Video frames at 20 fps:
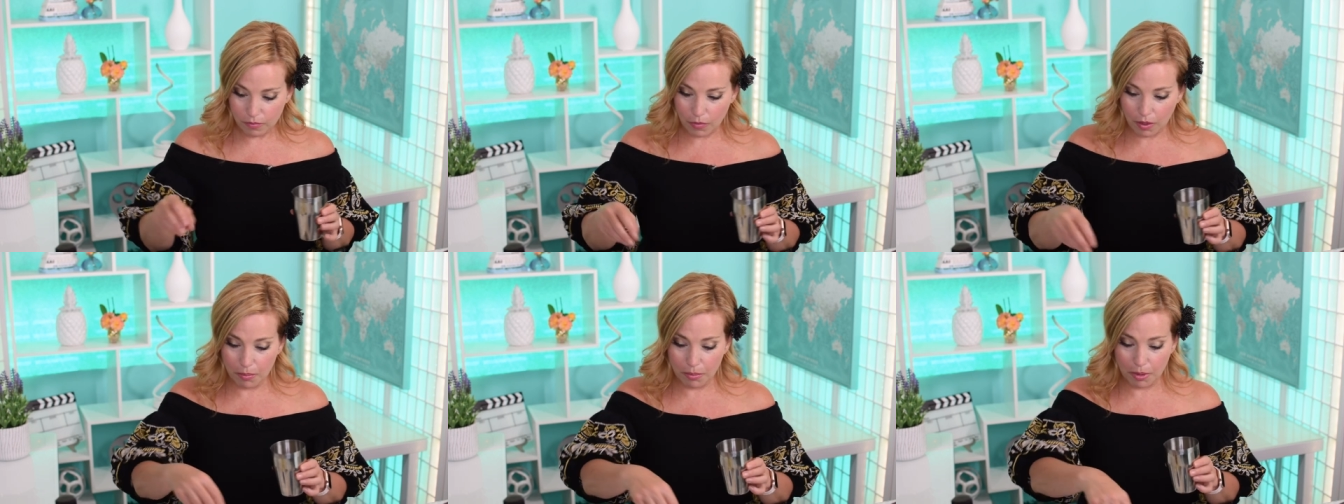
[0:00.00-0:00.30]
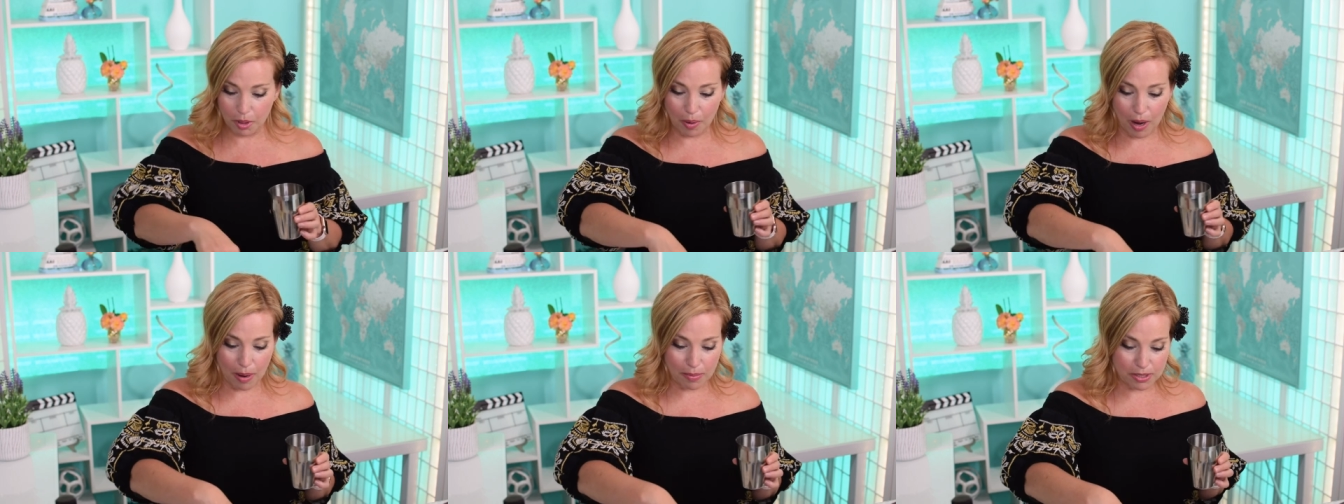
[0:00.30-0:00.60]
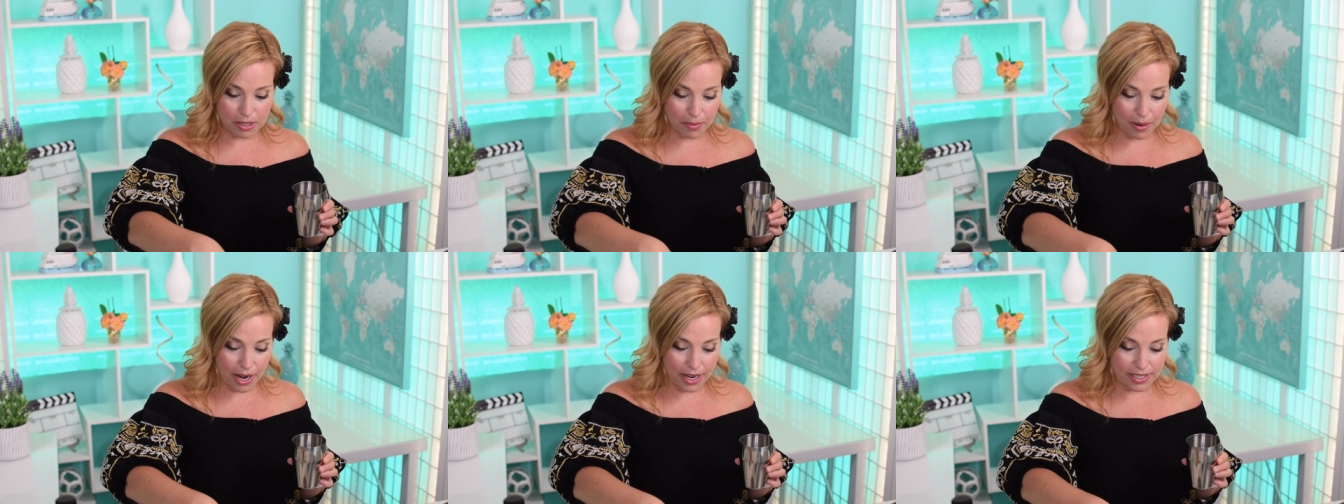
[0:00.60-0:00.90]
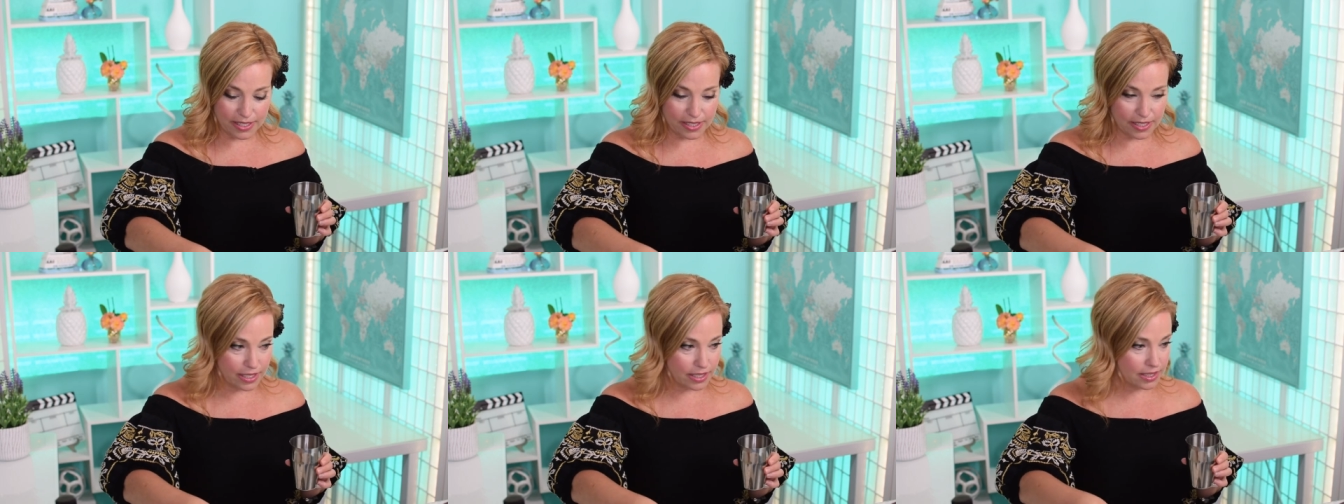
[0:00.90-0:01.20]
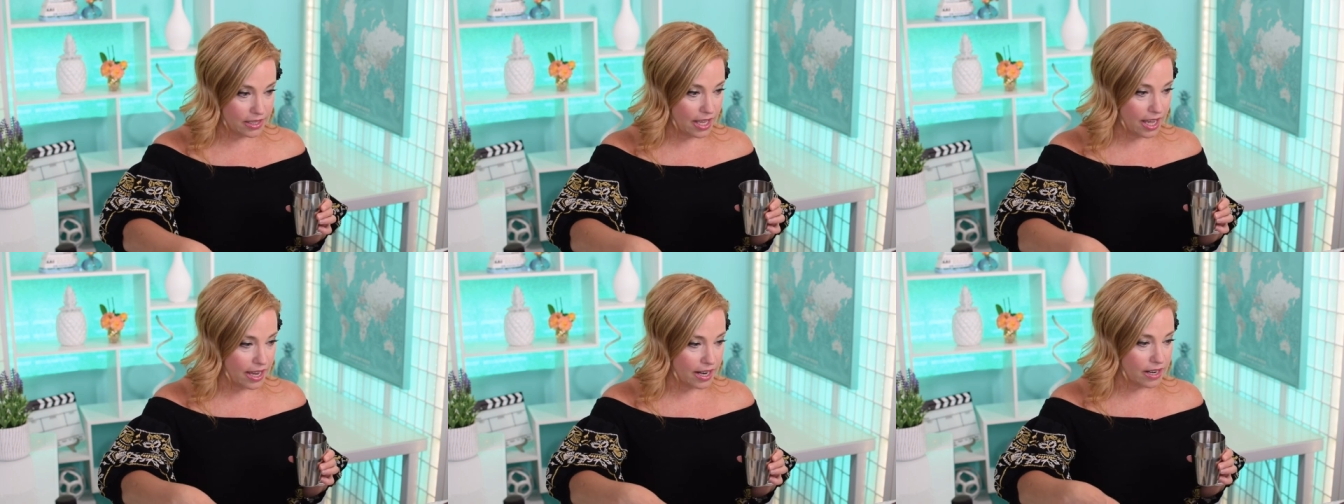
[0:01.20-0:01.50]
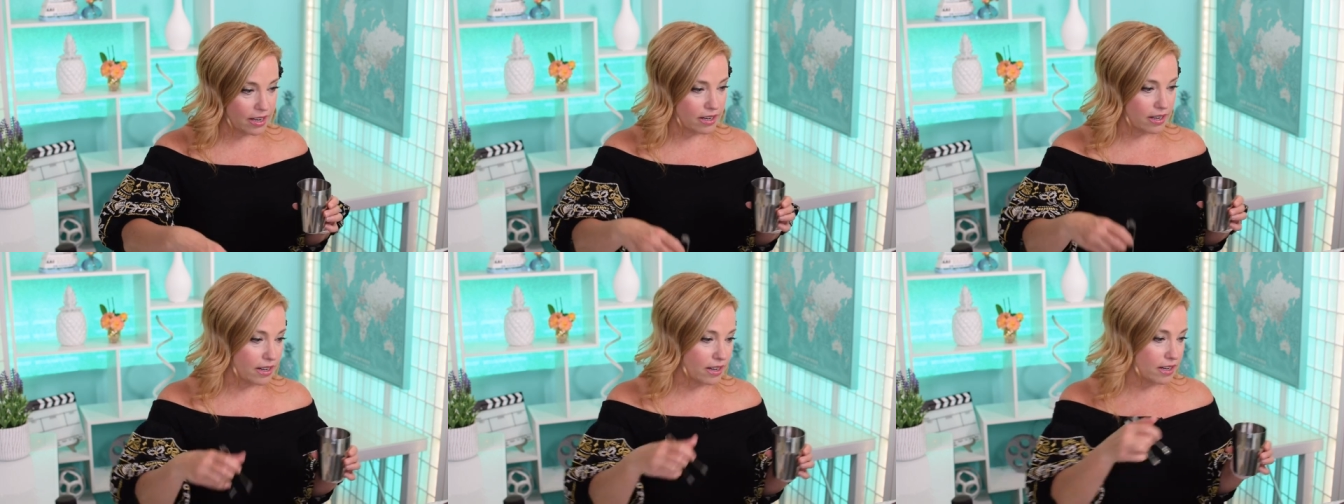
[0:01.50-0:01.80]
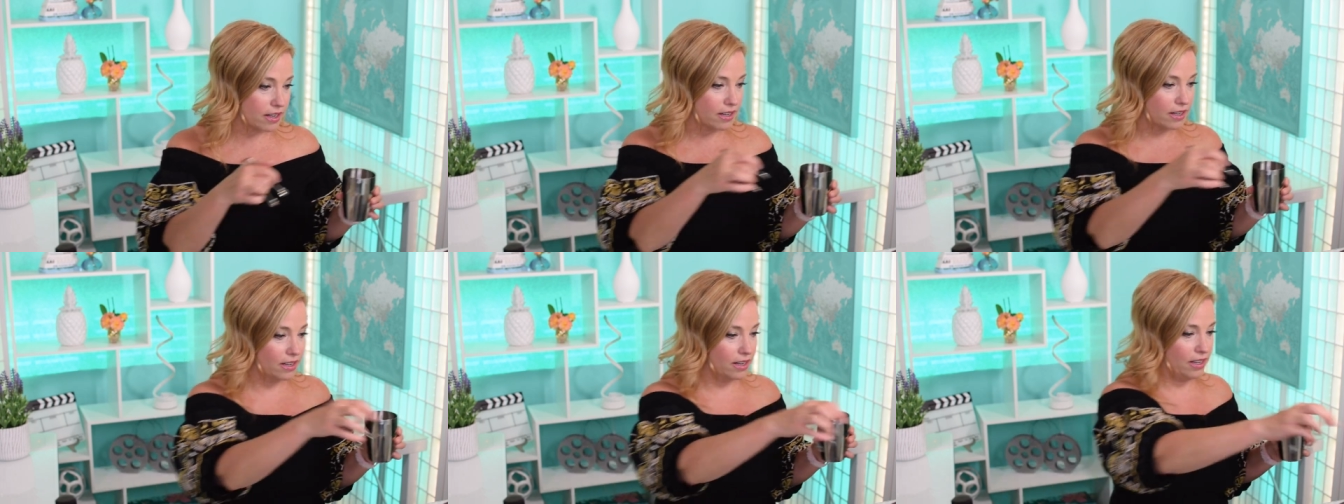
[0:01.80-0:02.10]
I'm gonna pop some ice in
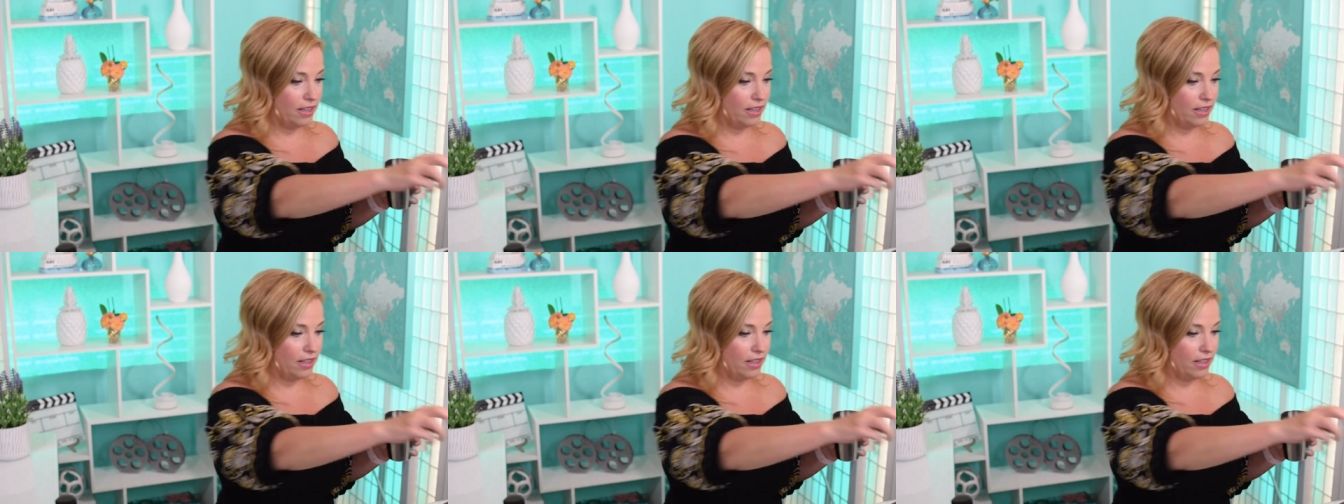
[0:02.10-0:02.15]
there.